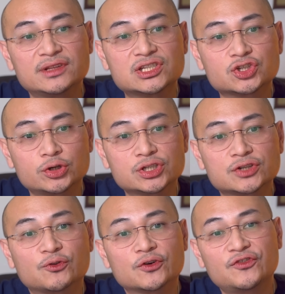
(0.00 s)
search
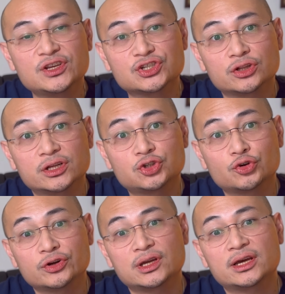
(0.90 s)
for fistula
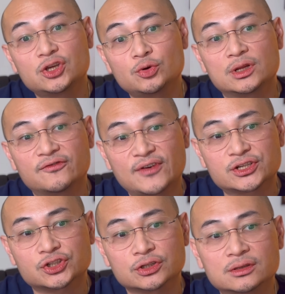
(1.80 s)
during acute
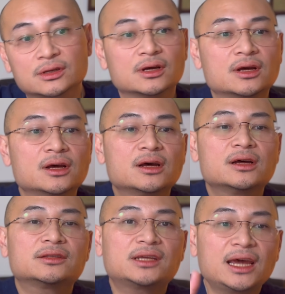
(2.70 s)
infection.
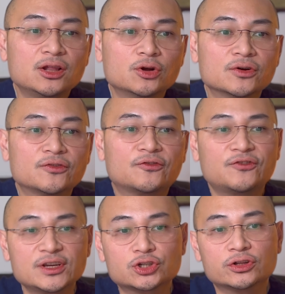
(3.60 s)
Tailor
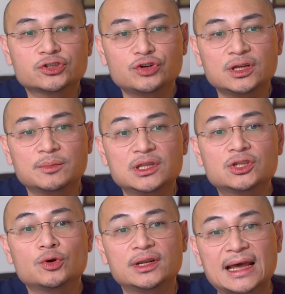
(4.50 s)
fistula treatment
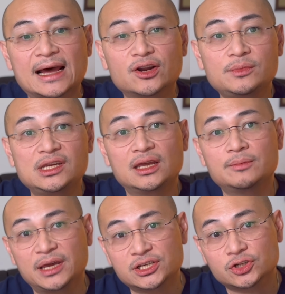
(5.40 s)
to anatomy and
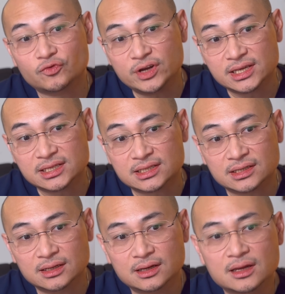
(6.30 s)
patient risks.
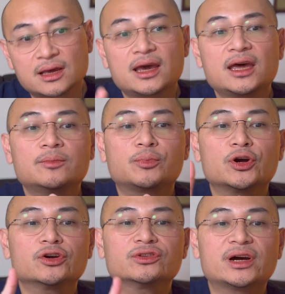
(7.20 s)
And
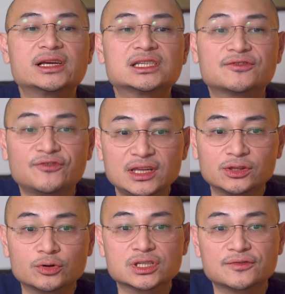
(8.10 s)
prioritize
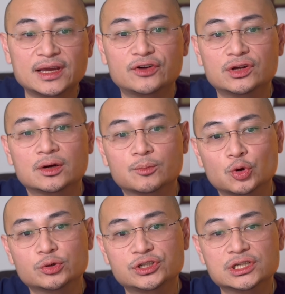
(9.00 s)
sphincter-sparing
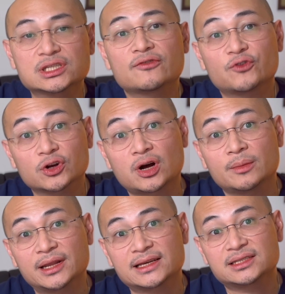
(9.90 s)
approaches for
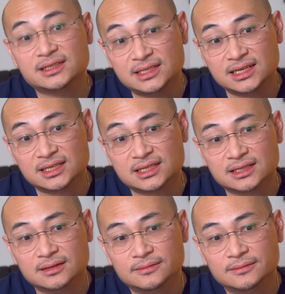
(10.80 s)
complex disease.